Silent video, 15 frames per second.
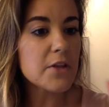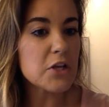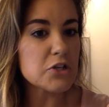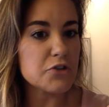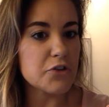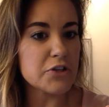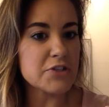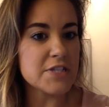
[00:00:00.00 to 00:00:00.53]

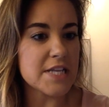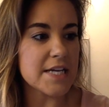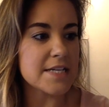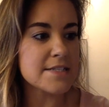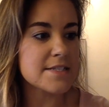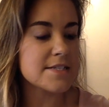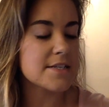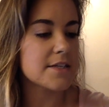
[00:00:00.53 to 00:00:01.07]
So there's
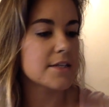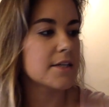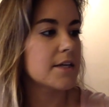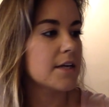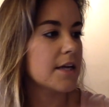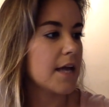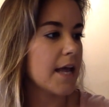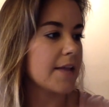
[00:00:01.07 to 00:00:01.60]
this,
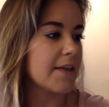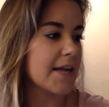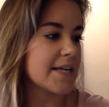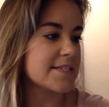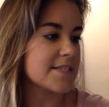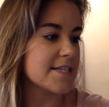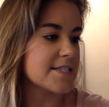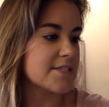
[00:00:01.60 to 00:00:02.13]
and like I
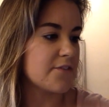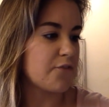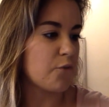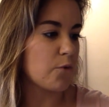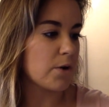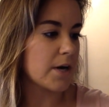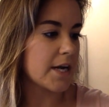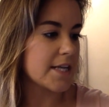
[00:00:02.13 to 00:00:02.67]
said,
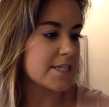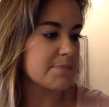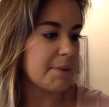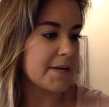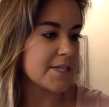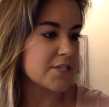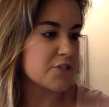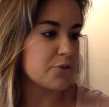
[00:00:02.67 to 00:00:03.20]
Sephora, it's
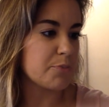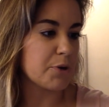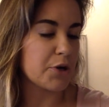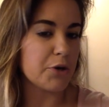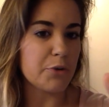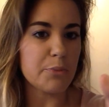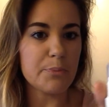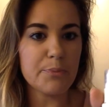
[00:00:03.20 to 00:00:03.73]
by
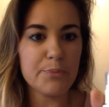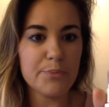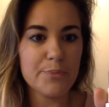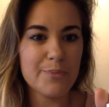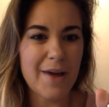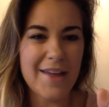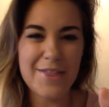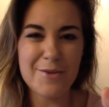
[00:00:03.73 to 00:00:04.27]
SuperGoop.
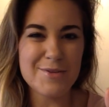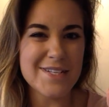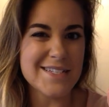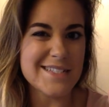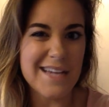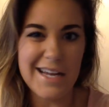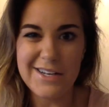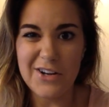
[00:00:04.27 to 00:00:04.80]
I think it was like
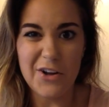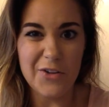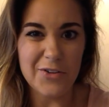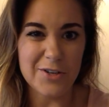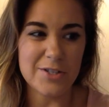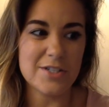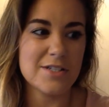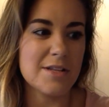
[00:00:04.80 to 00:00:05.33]

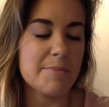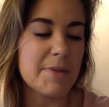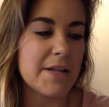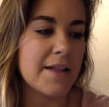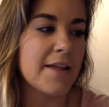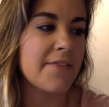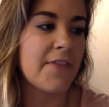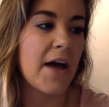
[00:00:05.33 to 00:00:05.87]
$10, something
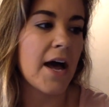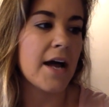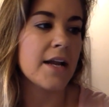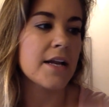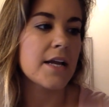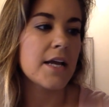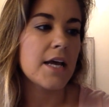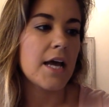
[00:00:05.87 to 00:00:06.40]
like that.
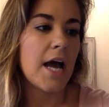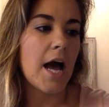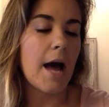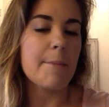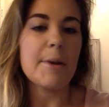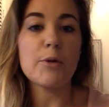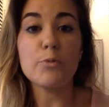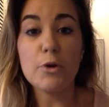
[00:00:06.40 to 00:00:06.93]

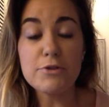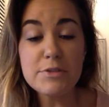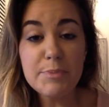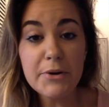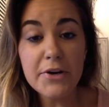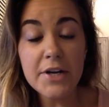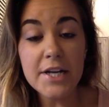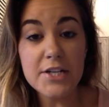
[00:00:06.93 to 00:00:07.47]
And
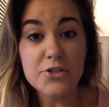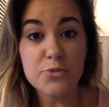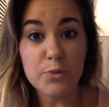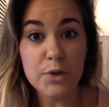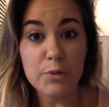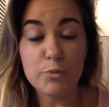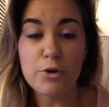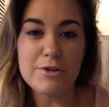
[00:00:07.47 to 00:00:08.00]
rosemary is
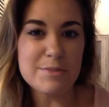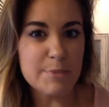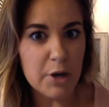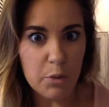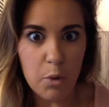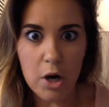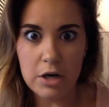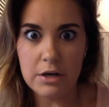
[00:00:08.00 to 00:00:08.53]
rosemary
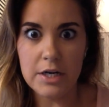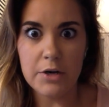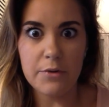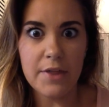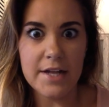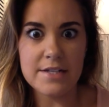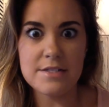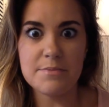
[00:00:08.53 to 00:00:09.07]
water. I know
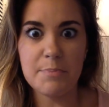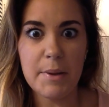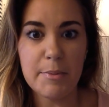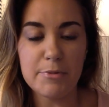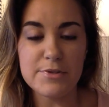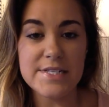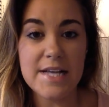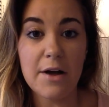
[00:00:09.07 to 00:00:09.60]
that
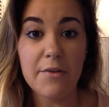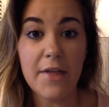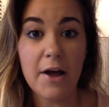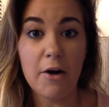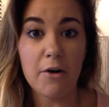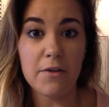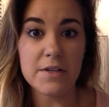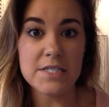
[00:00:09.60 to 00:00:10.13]
people sell that
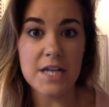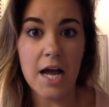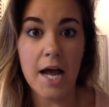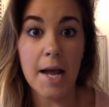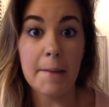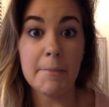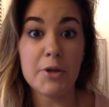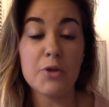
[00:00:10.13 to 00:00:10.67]
all the
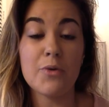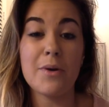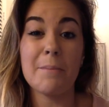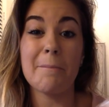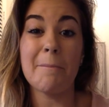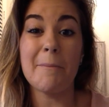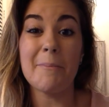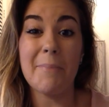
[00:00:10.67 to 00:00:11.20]
time, but you
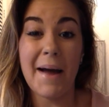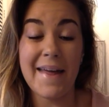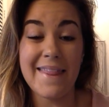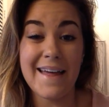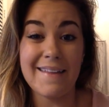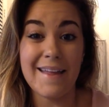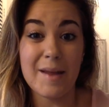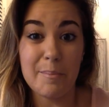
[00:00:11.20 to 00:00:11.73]
can buy
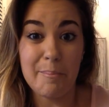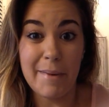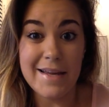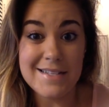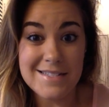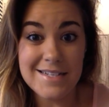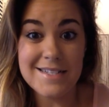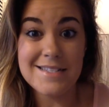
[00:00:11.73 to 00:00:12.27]
that like
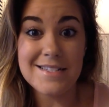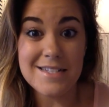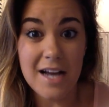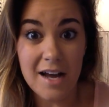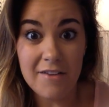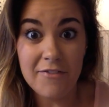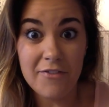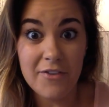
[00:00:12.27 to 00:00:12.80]
basic
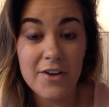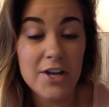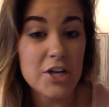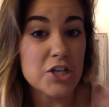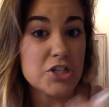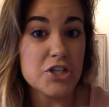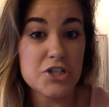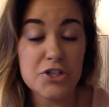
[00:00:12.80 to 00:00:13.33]
stuff,
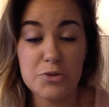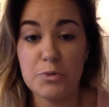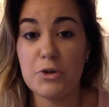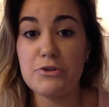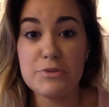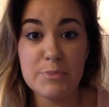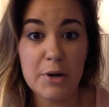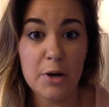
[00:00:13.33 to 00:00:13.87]
just the
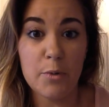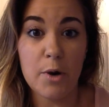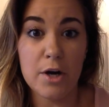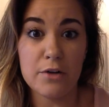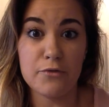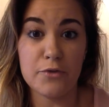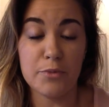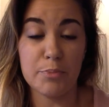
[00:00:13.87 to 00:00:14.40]
rosemary
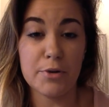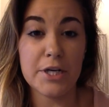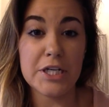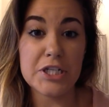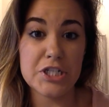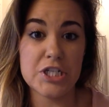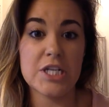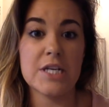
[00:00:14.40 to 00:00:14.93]
water, for pretty
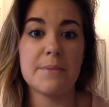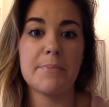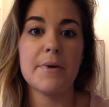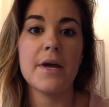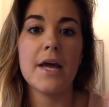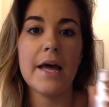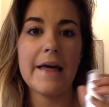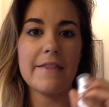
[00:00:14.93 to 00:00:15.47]
cheap.
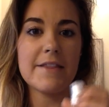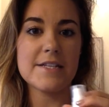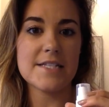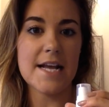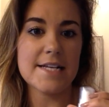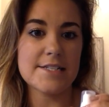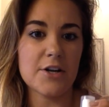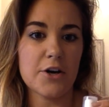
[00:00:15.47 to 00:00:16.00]
This
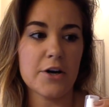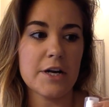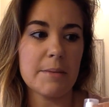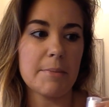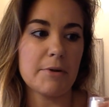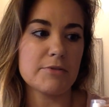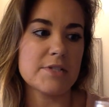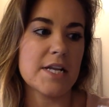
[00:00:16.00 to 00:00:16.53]
has it already
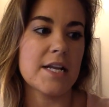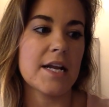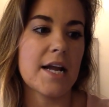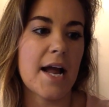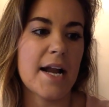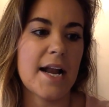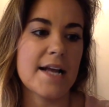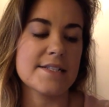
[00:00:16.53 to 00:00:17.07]
built in. It
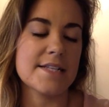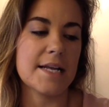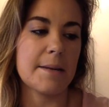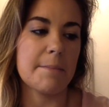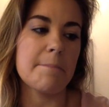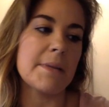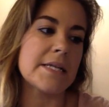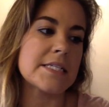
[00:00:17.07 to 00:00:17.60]
kind of has like a
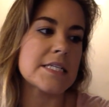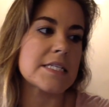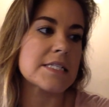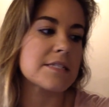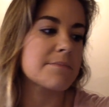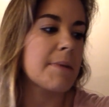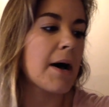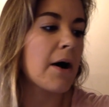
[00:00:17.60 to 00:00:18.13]
minty
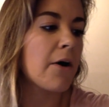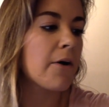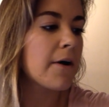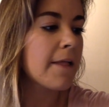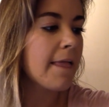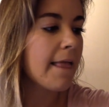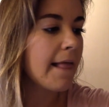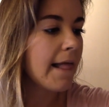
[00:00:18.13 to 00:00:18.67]
smell.
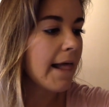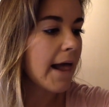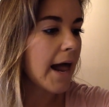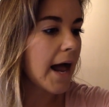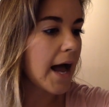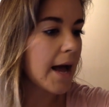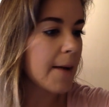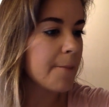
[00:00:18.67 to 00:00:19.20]

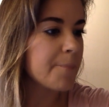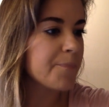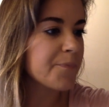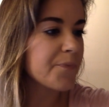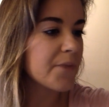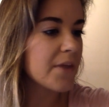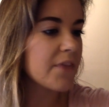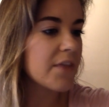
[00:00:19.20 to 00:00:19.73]
The
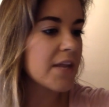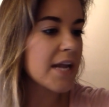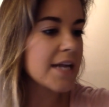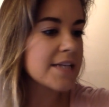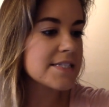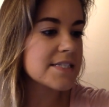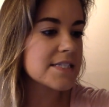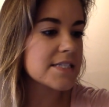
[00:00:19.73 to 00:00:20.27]

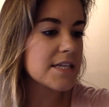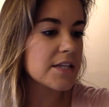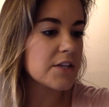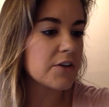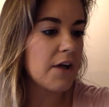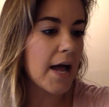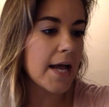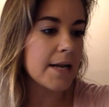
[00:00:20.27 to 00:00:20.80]
next
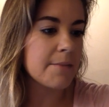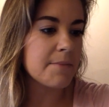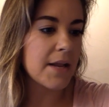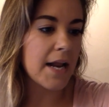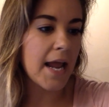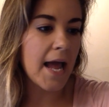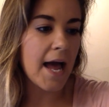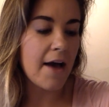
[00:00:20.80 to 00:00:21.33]
little item that
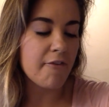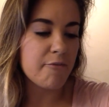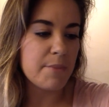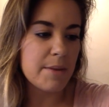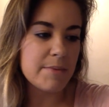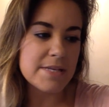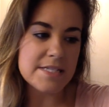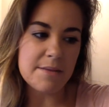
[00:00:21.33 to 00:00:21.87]
I have,
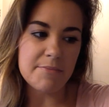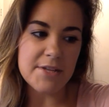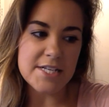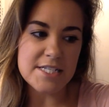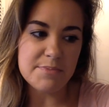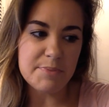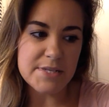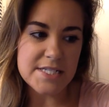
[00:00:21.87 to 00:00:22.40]
maybe something
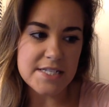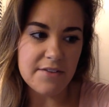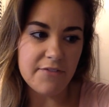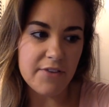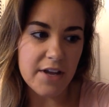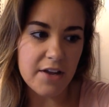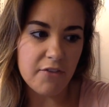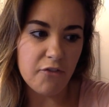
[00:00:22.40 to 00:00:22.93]

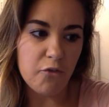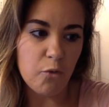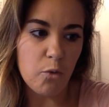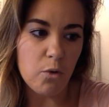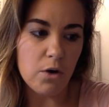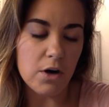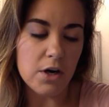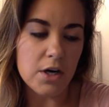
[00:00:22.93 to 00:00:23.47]
specific
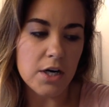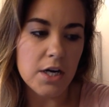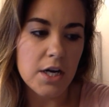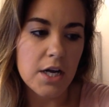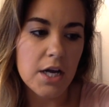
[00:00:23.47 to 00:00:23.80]
for